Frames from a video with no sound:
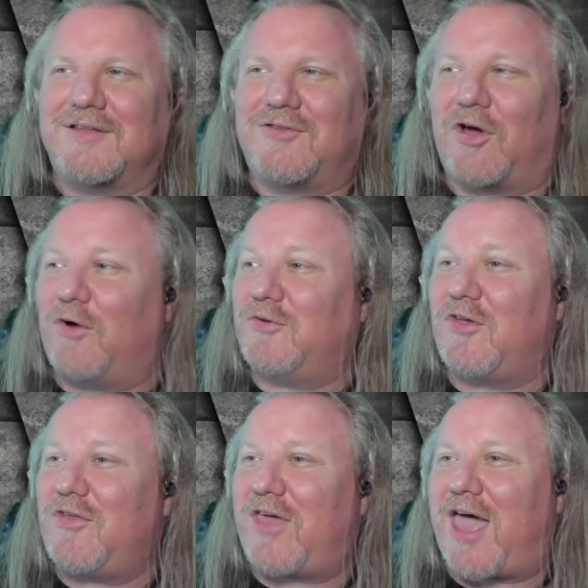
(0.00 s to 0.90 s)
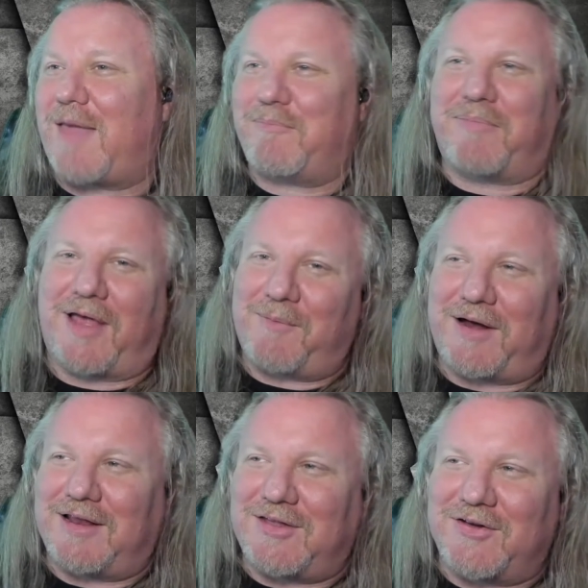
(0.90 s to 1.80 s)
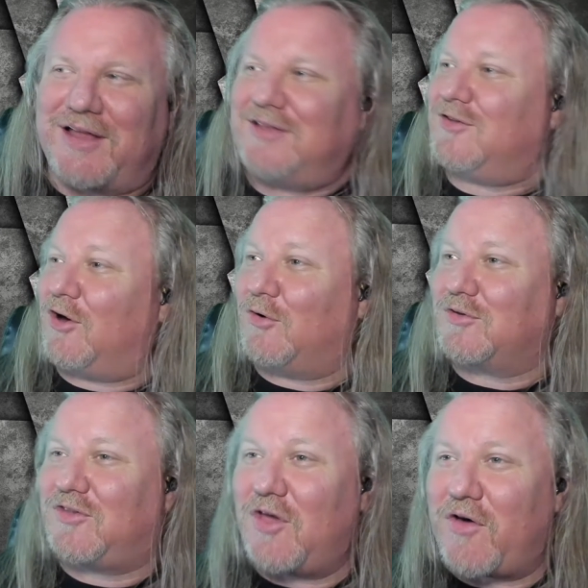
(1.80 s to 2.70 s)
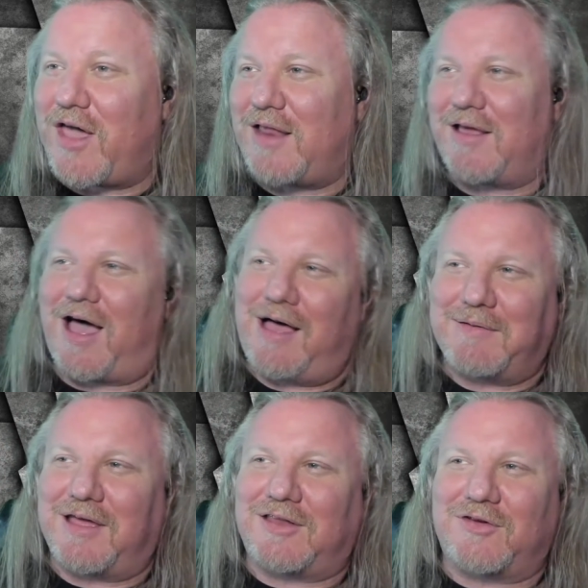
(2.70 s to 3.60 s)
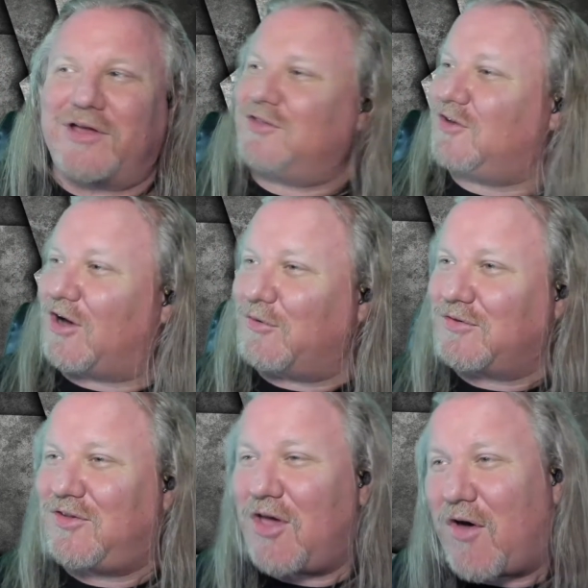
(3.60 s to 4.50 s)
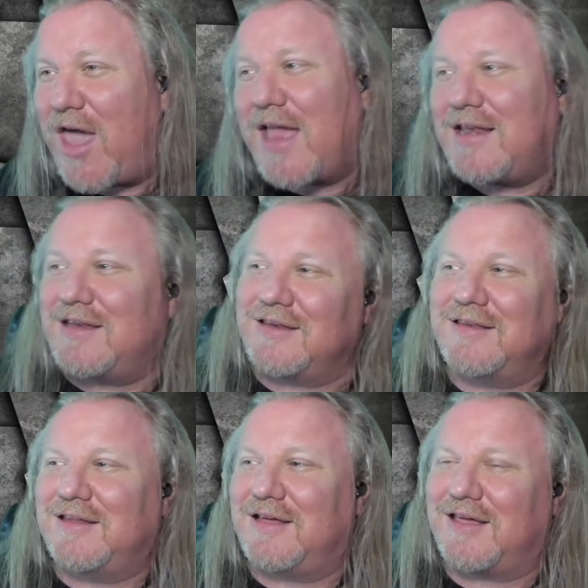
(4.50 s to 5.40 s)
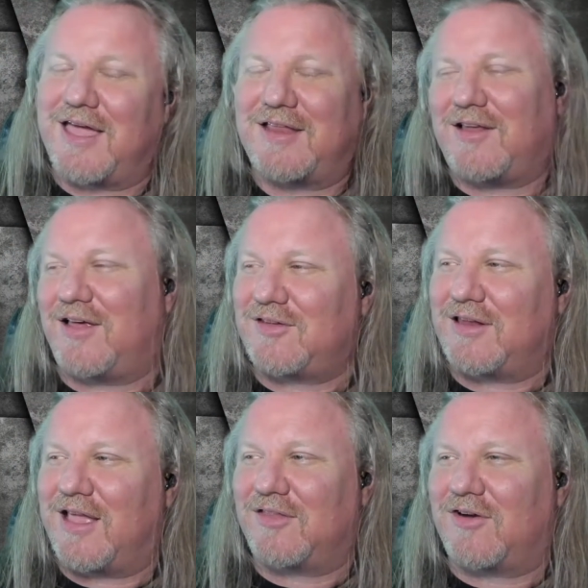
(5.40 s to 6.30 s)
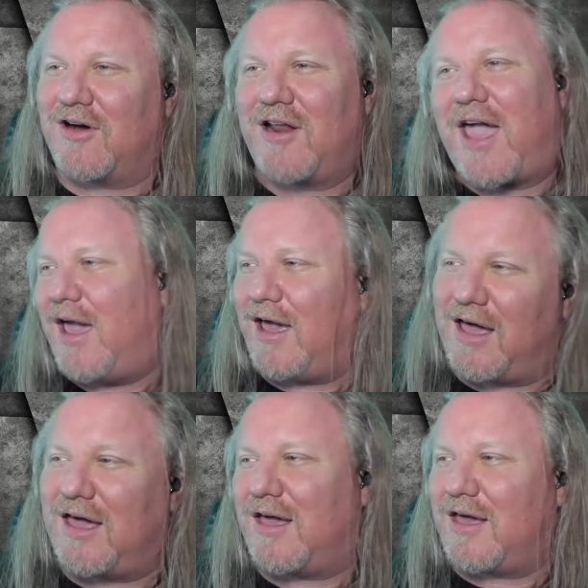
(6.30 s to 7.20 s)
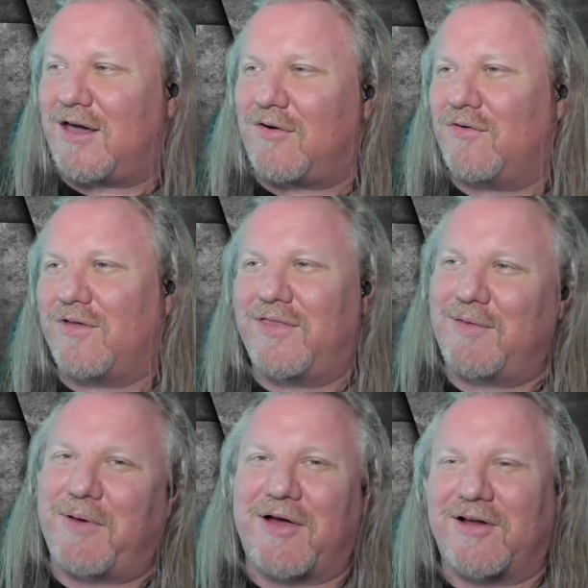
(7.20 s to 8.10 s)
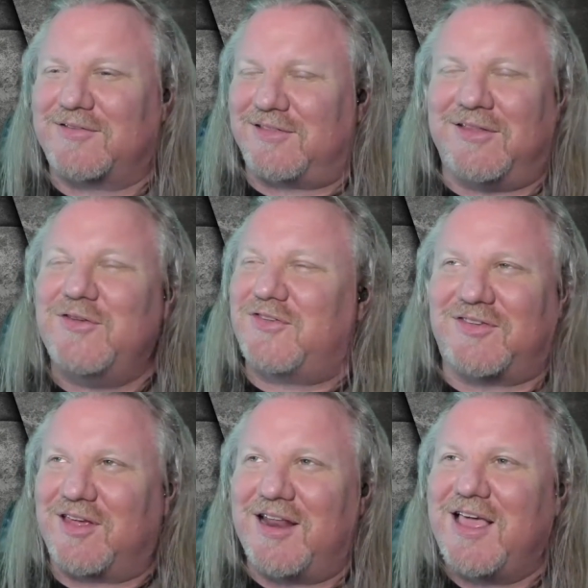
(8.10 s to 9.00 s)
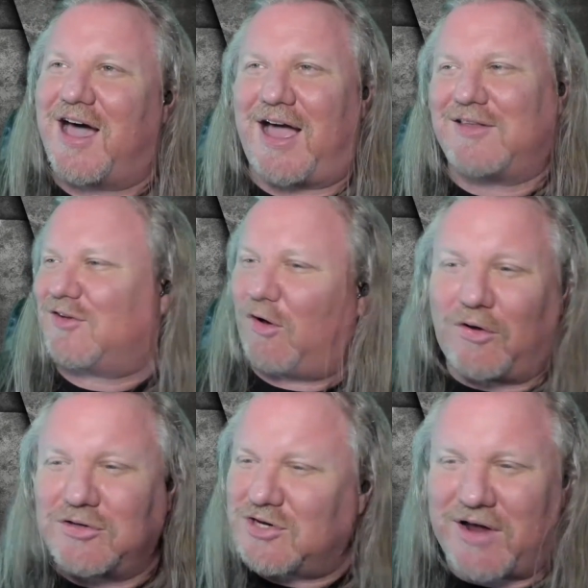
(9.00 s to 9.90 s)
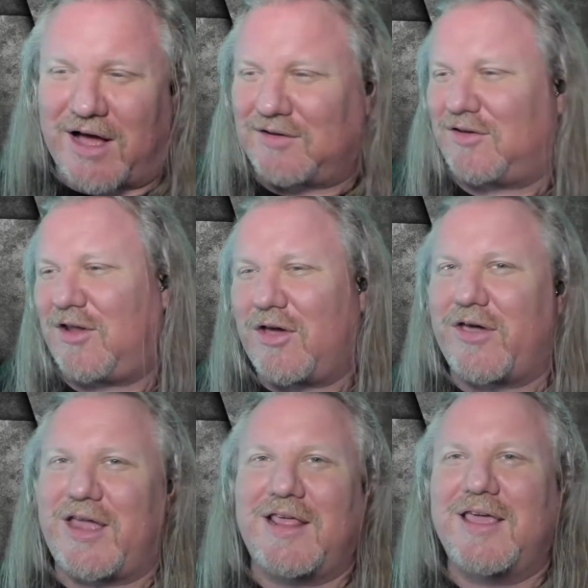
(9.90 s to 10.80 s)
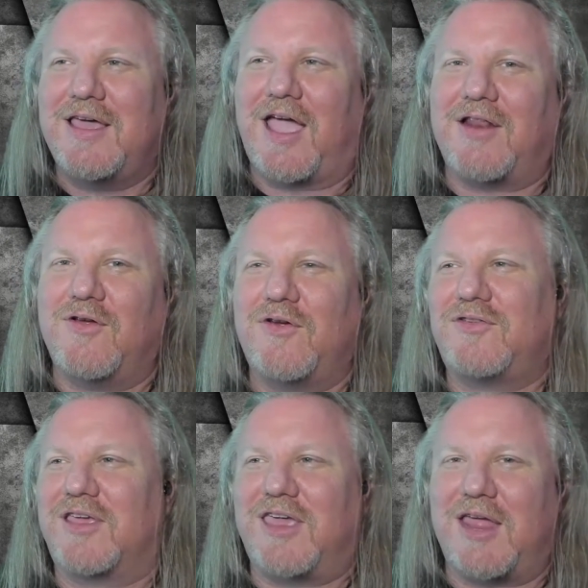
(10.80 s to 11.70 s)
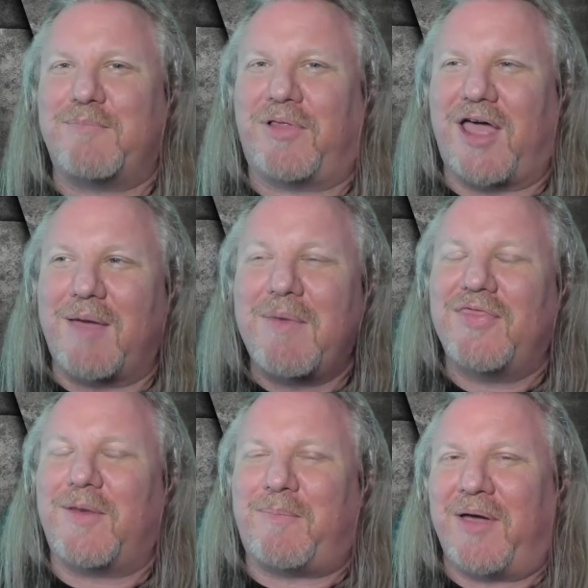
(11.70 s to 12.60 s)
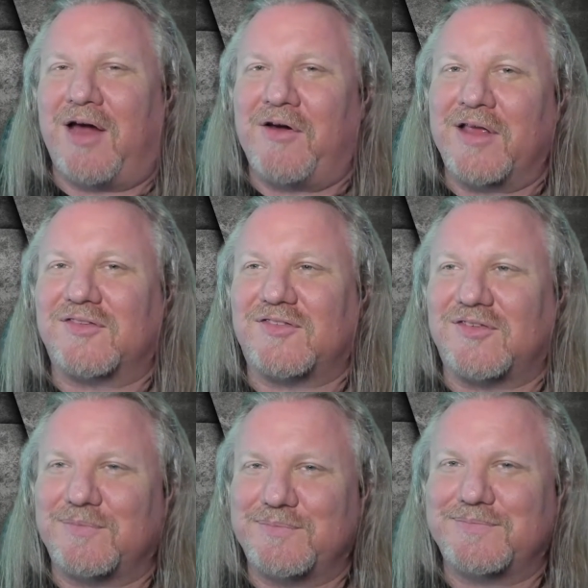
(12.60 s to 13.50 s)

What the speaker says: Don't do that, but I want to do it. Don't do it. I'm going to do it. Don't do it. Kid does it and gets hurt. Ow. And then the parents loses it. I told you not to do it. And who does the kid blame? The parents.